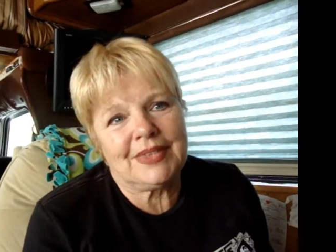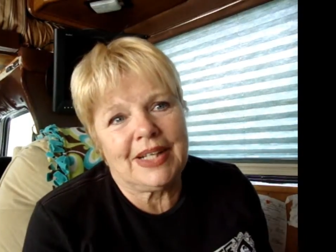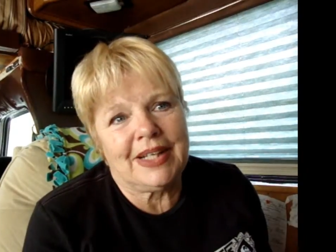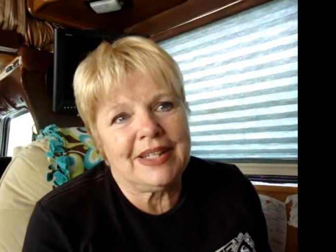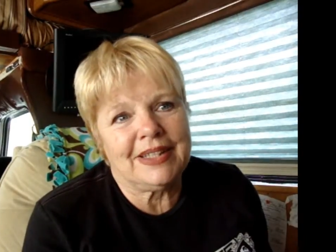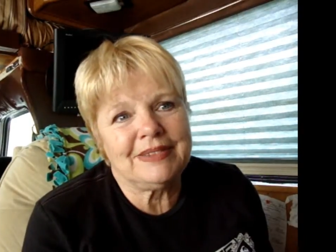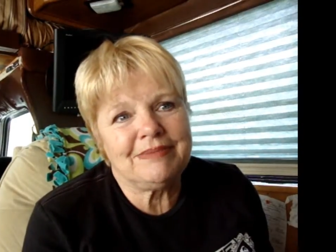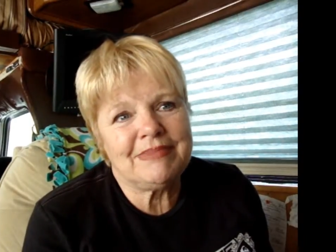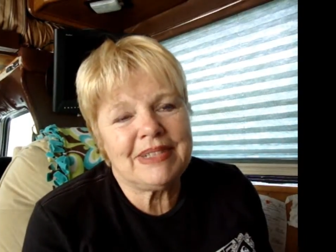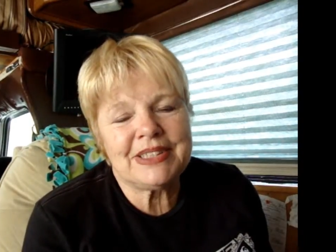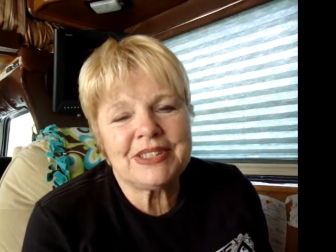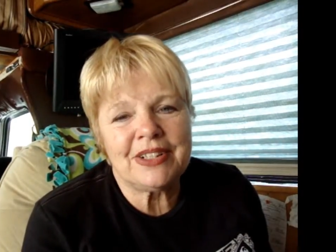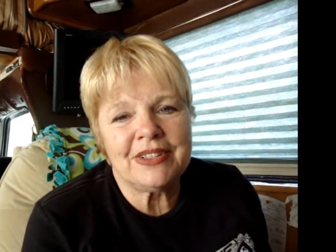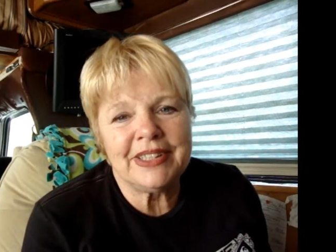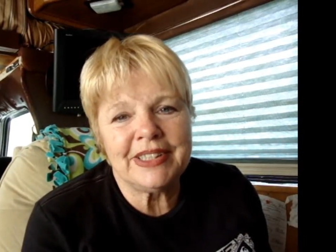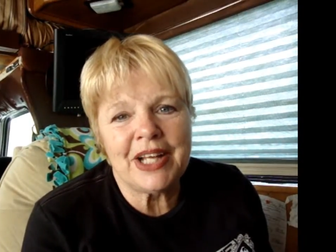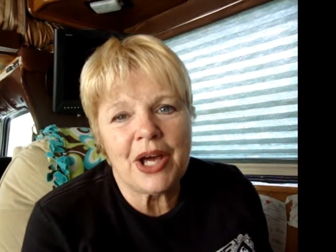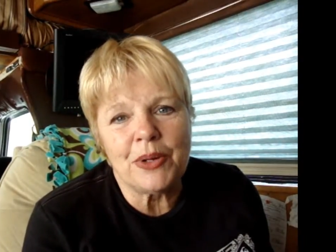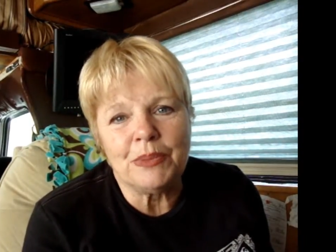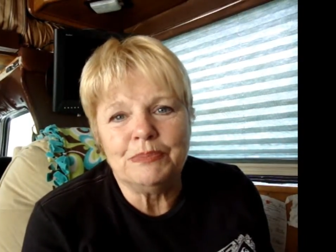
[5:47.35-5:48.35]
that's all
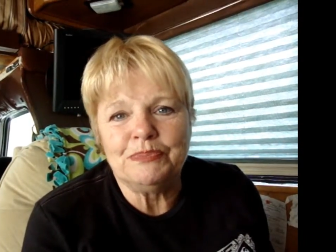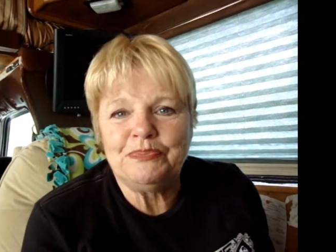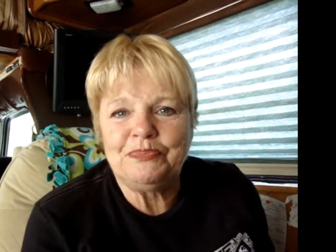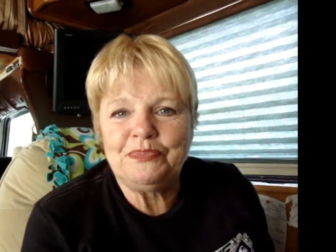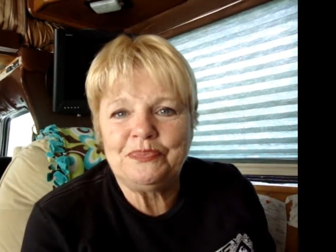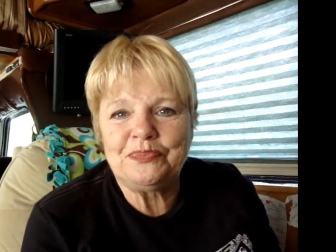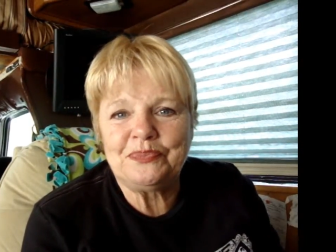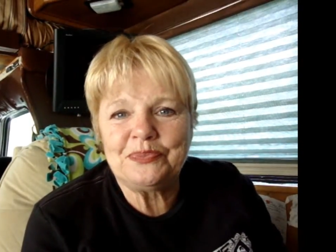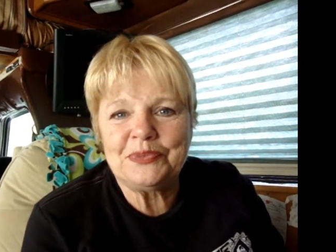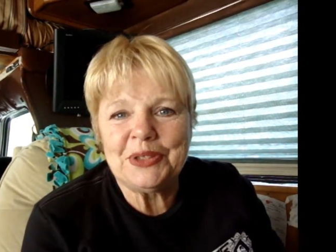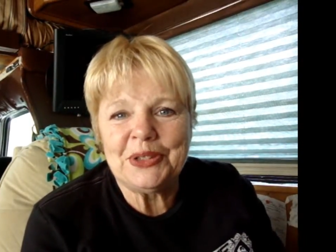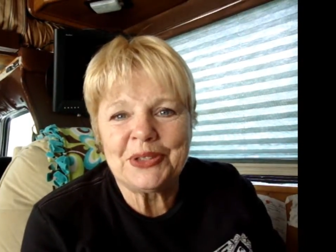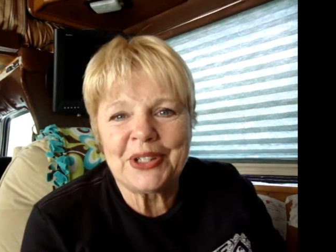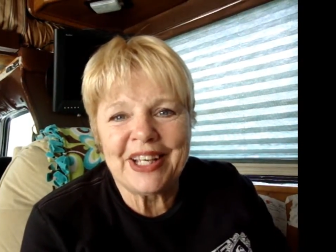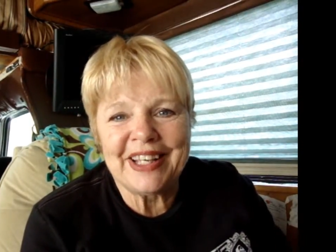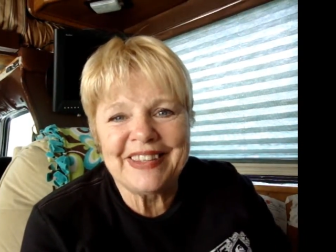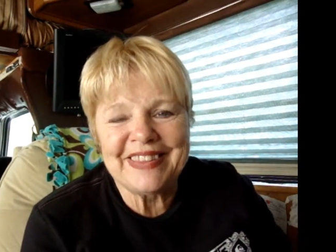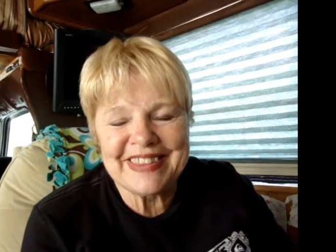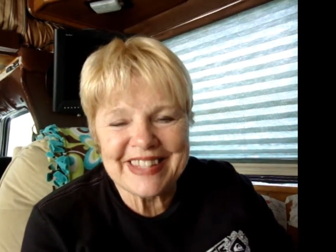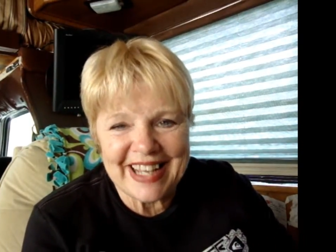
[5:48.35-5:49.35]
I know.
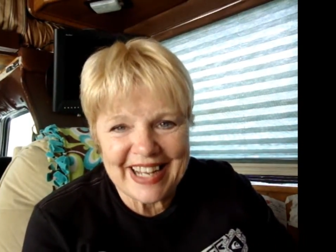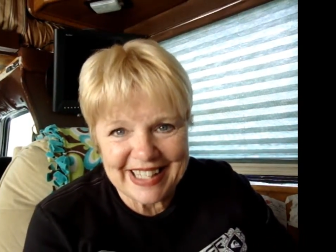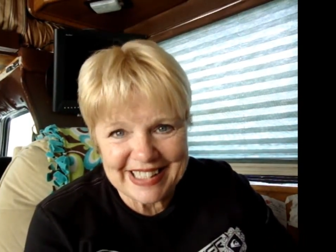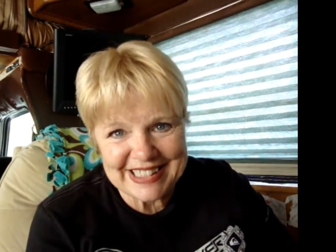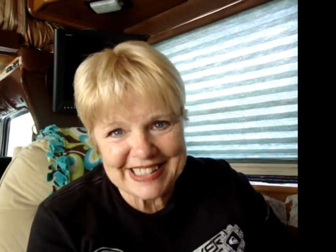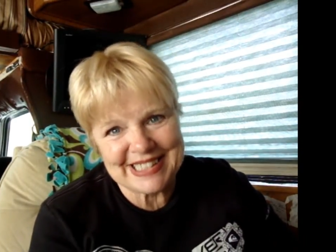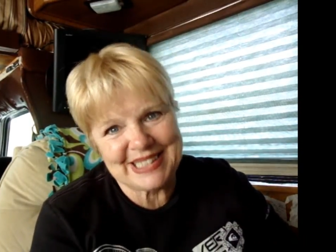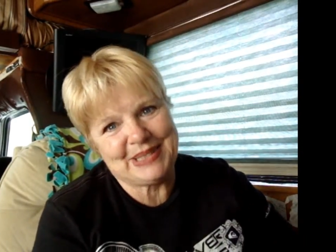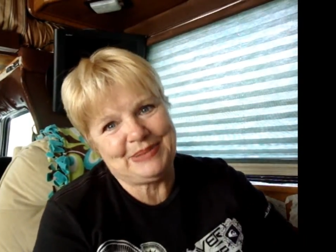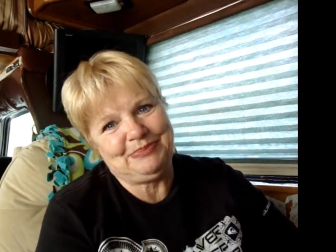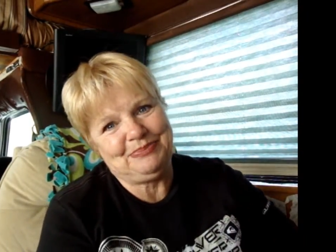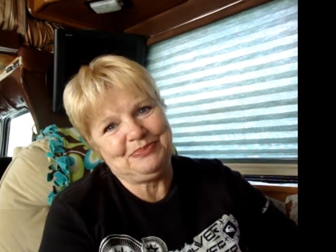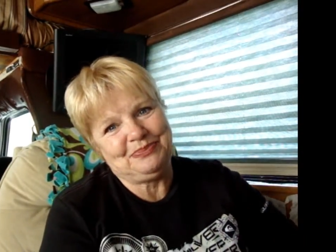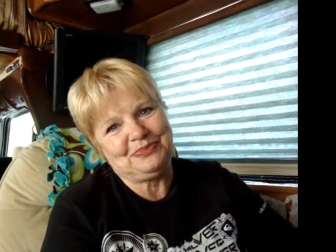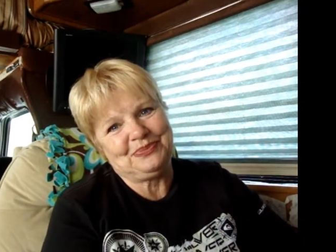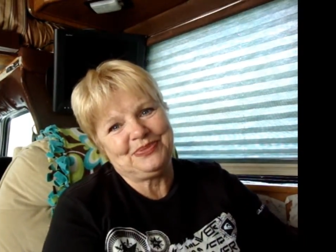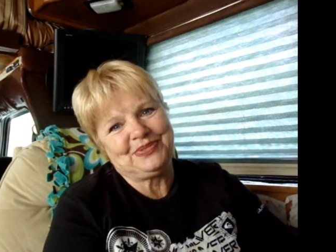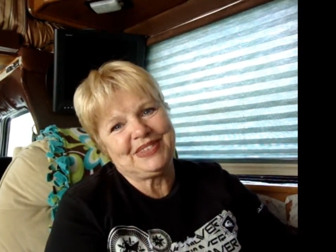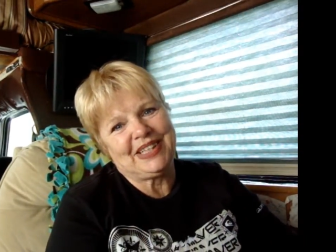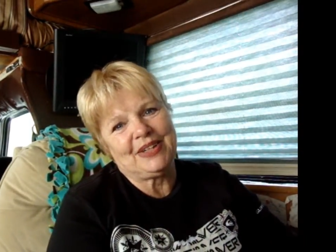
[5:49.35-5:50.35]
Okay, thanks.
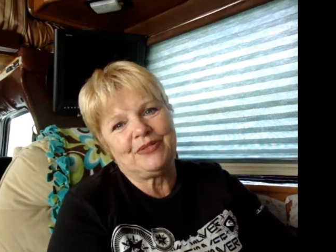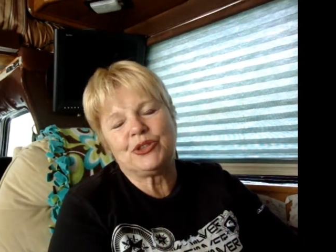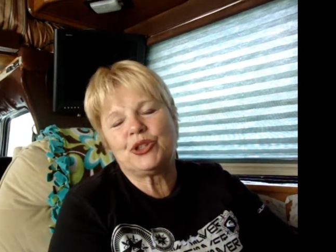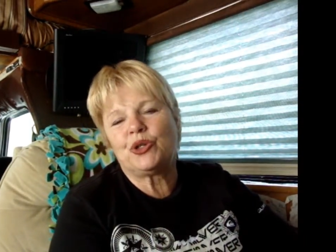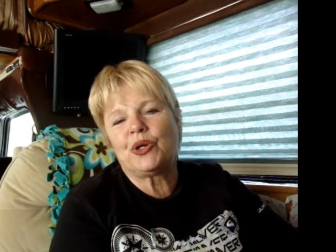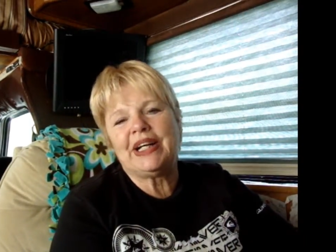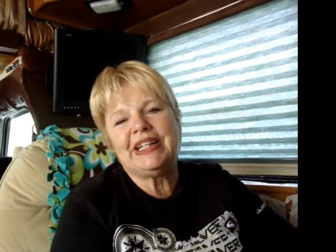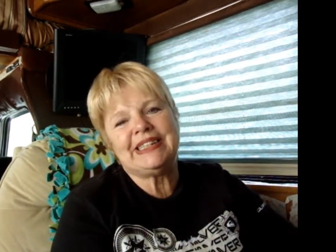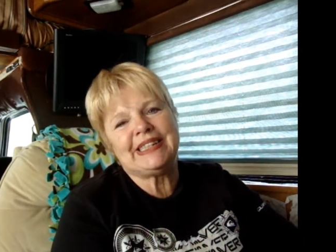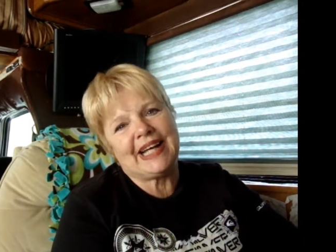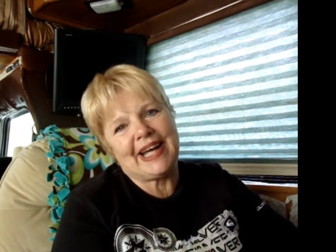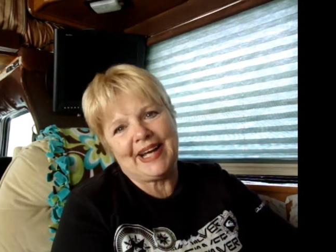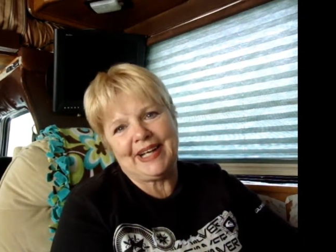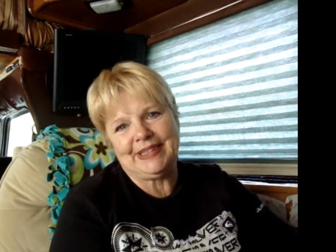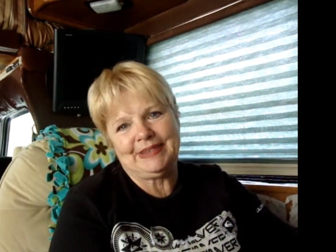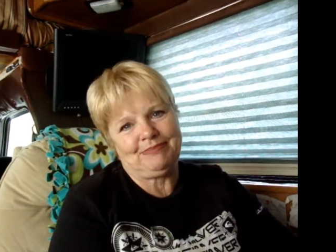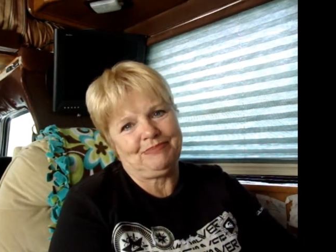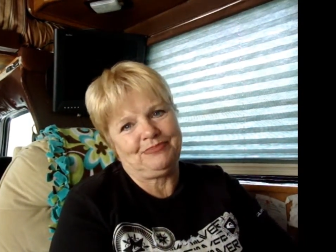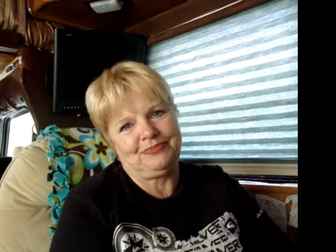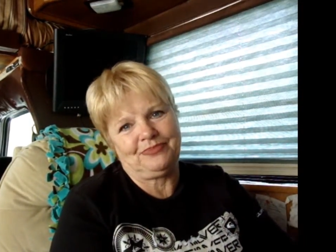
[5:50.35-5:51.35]
Have a great day.